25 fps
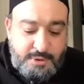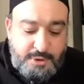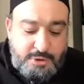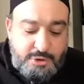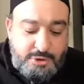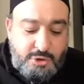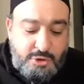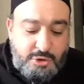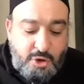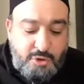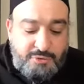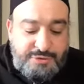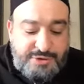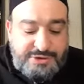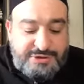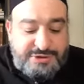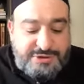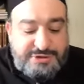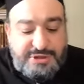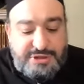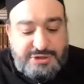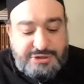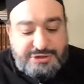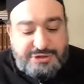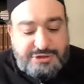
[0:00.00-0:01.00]
Know that
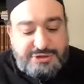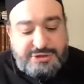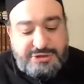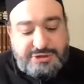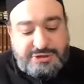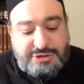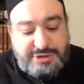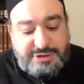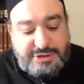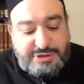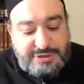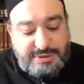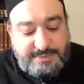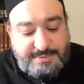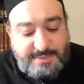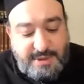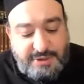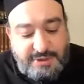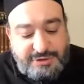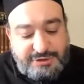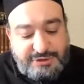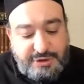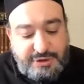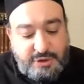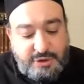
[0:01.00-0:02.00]
stinginess is
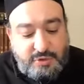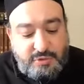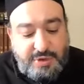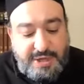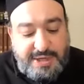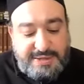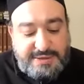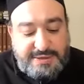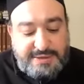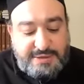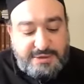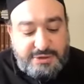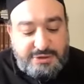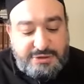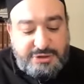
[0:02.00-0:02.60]
amongst the great